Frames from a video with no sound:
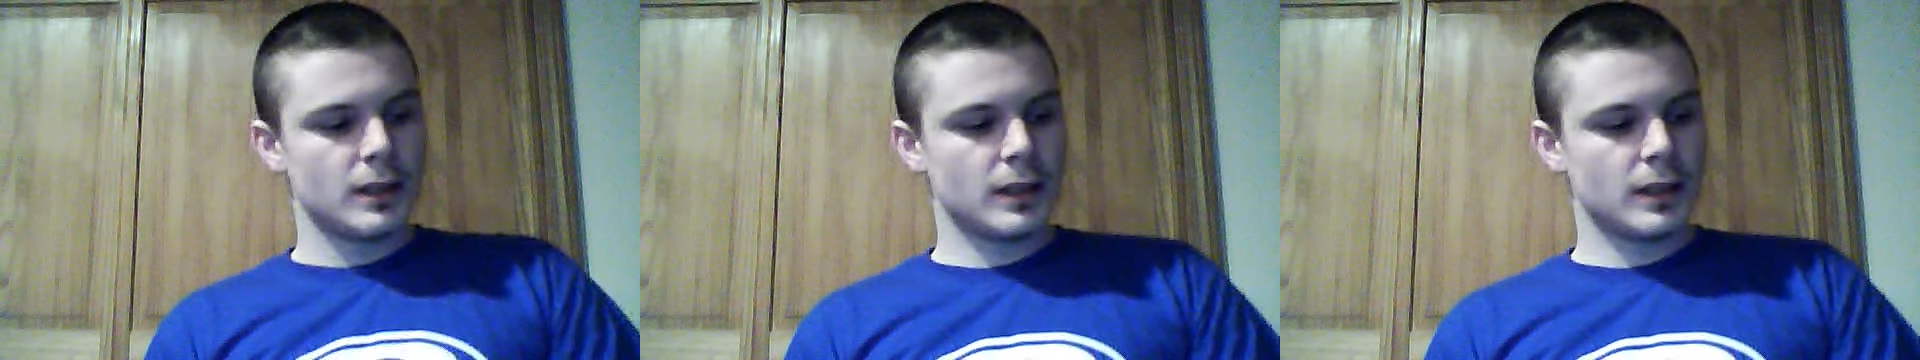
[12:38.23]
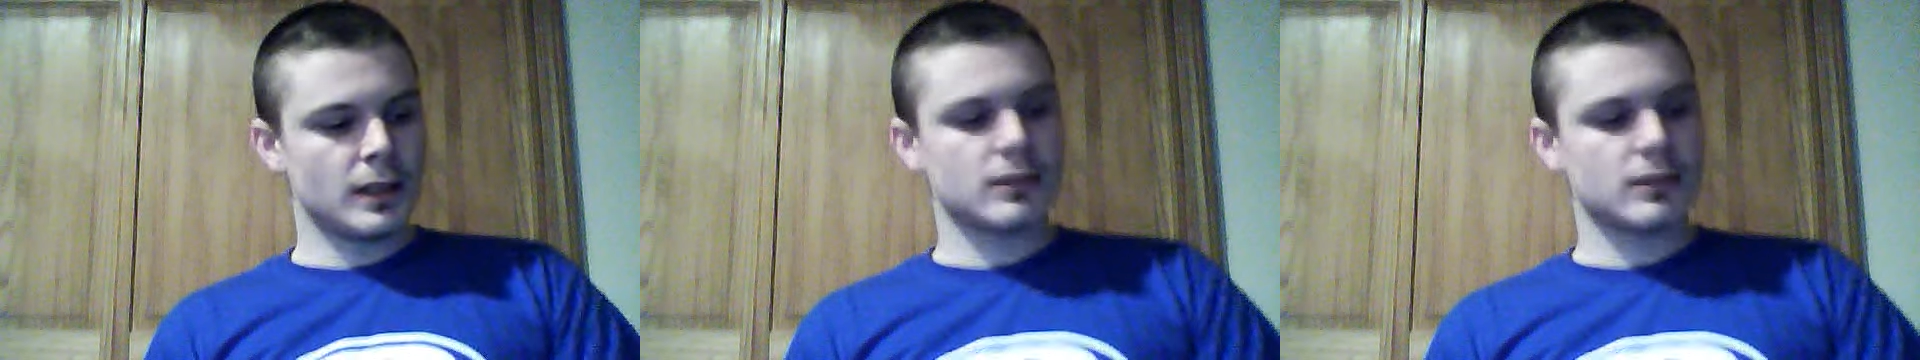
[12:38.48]

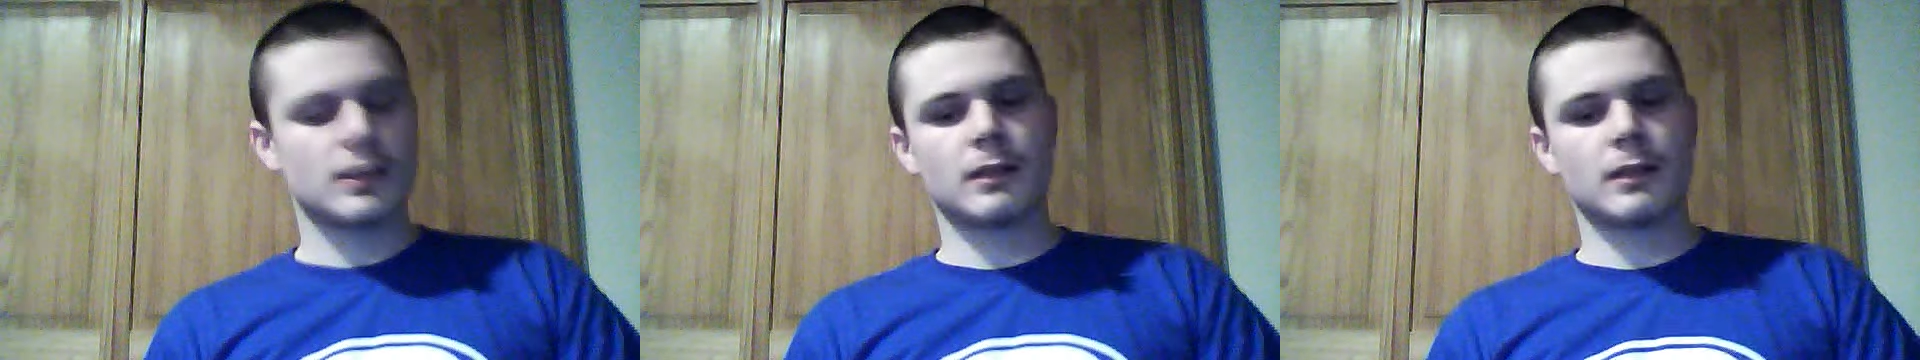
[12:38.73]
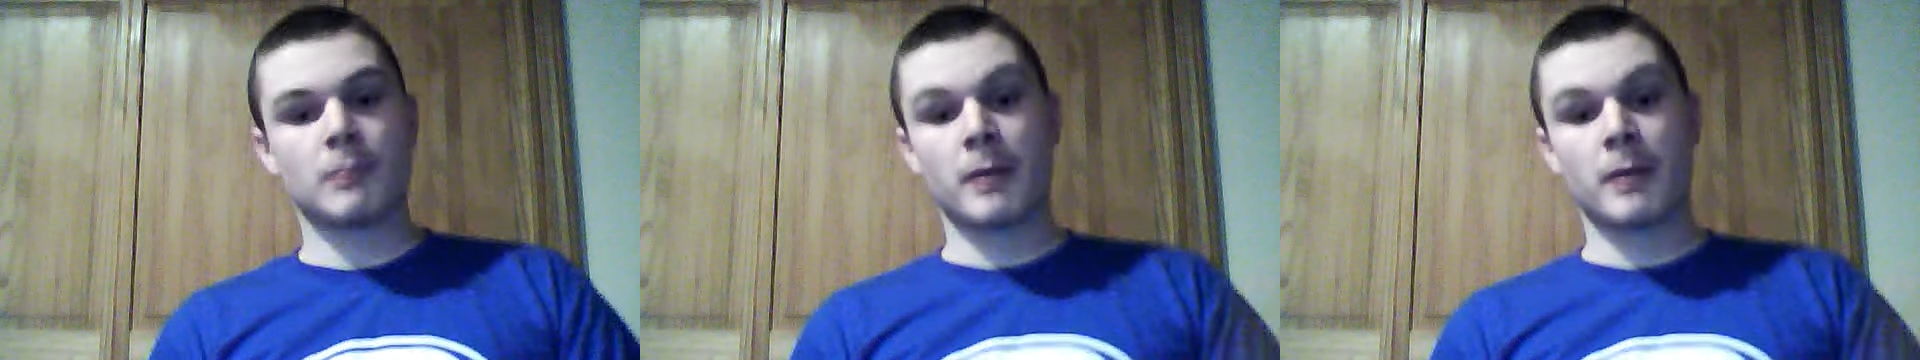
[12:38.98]
And
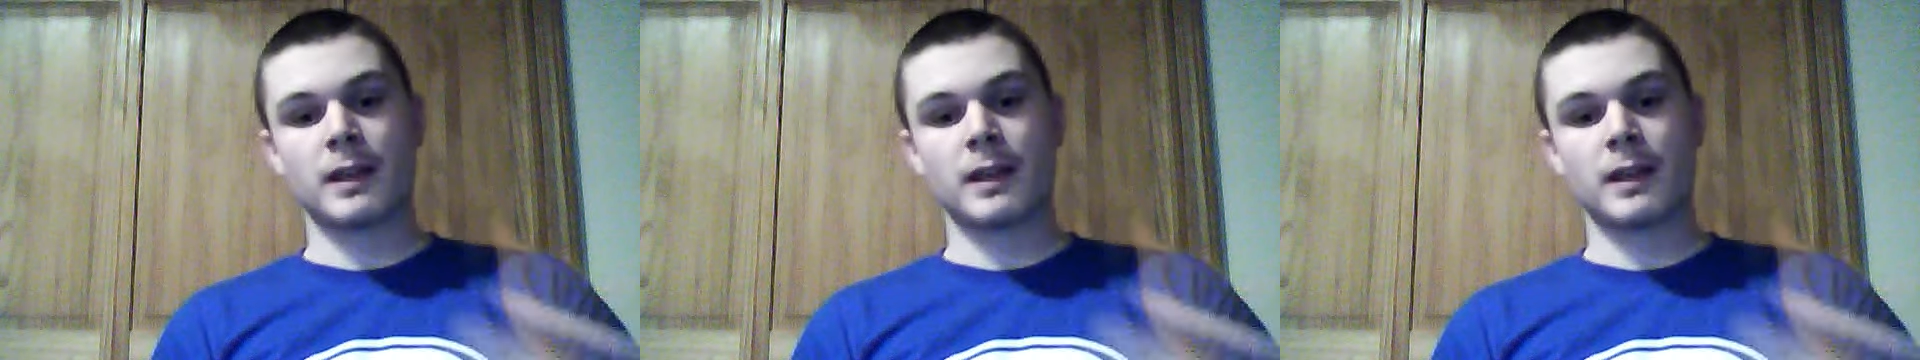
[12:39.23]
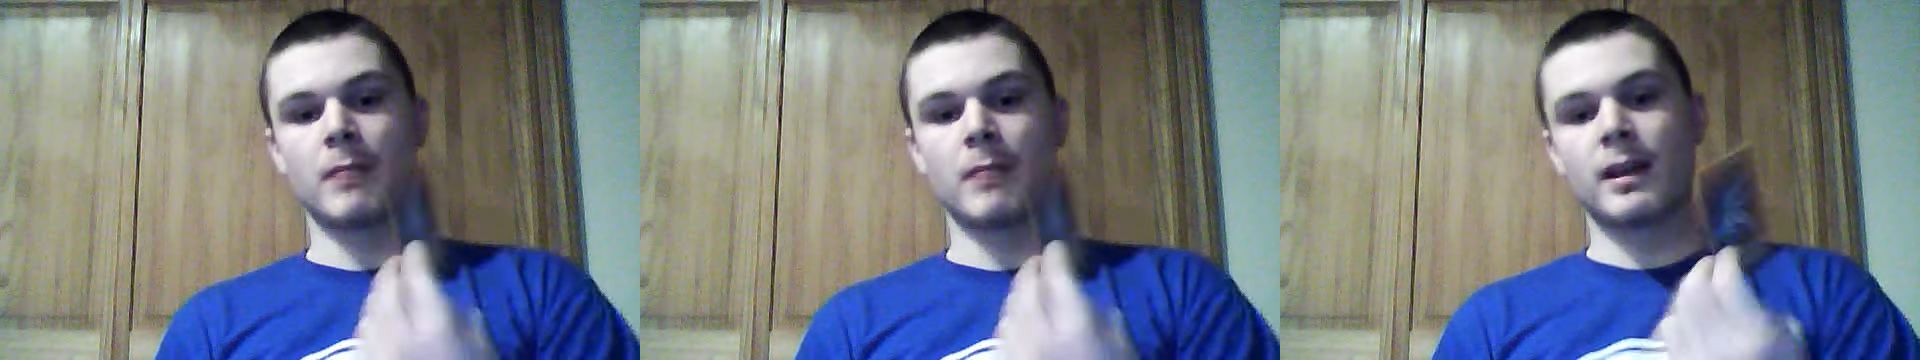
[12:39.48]
I'm debating
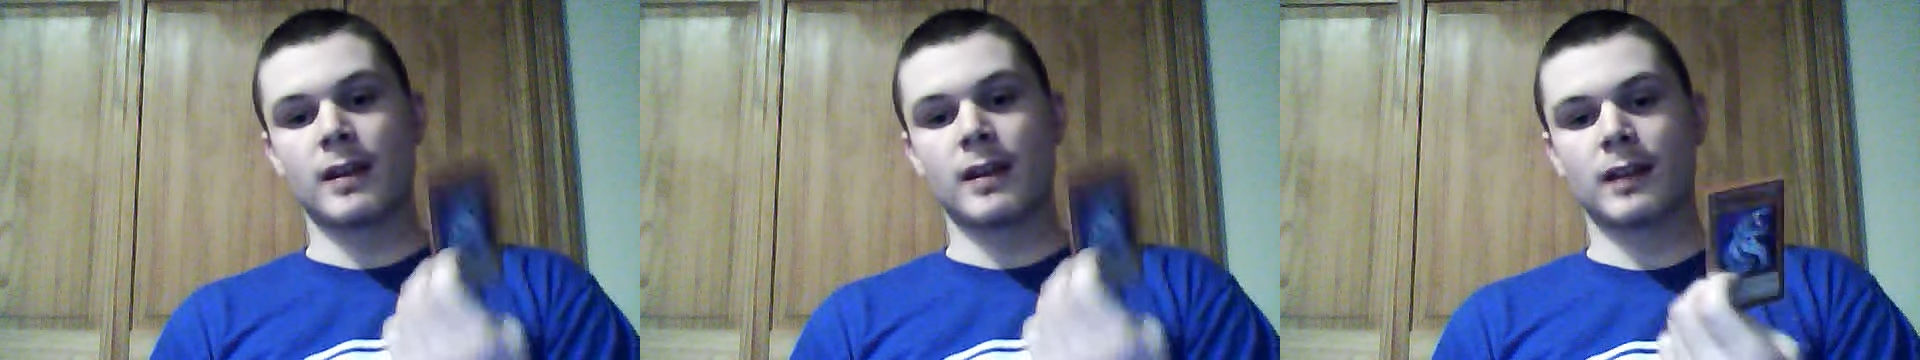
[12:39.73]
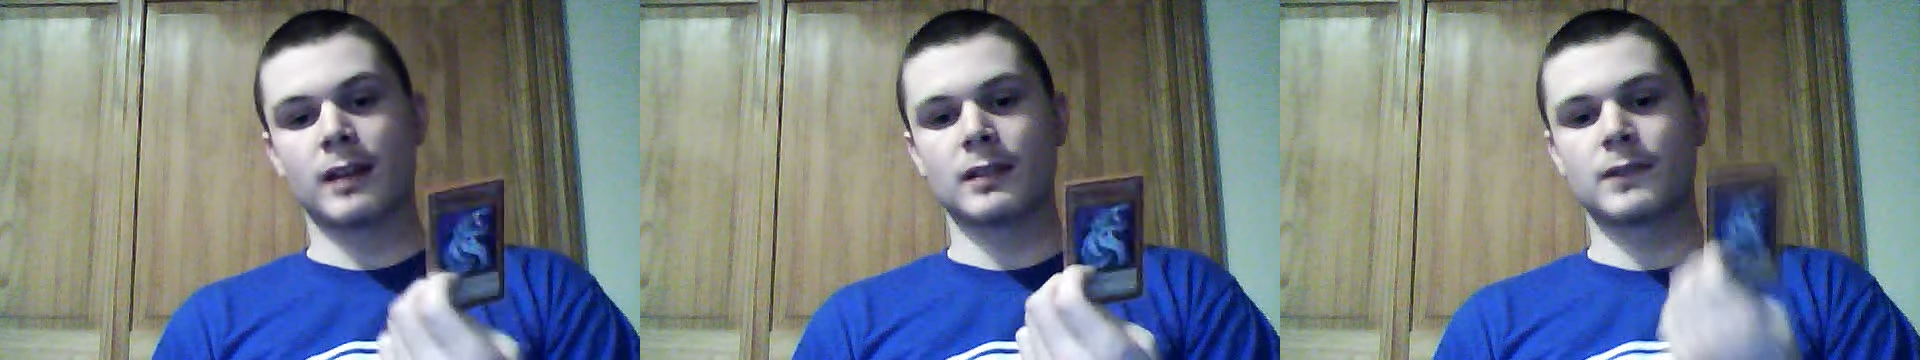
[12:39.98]
even main
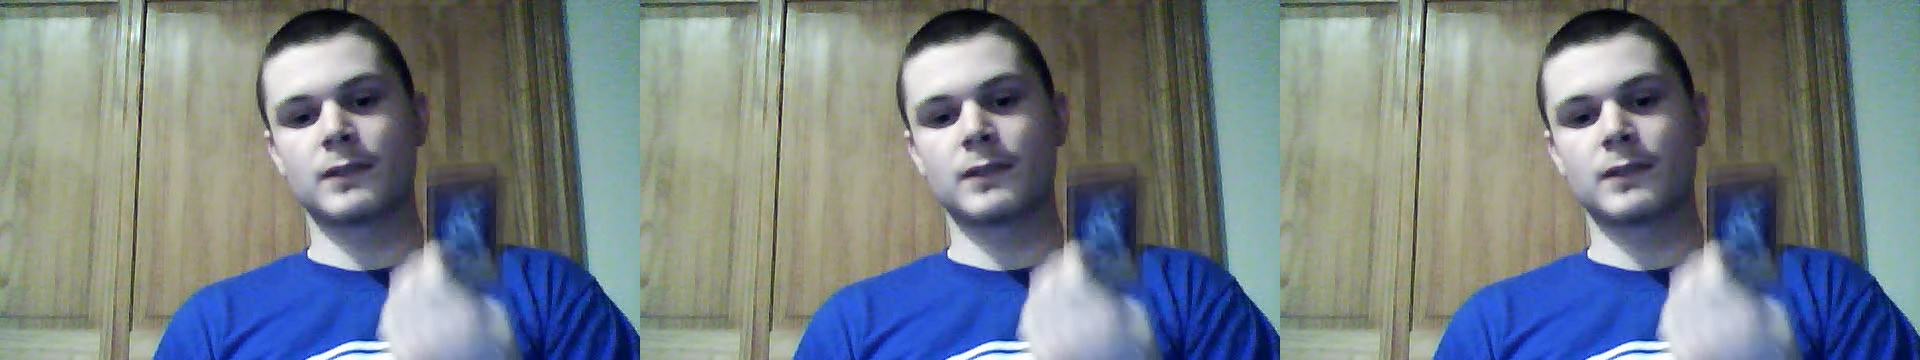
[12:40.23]
decking this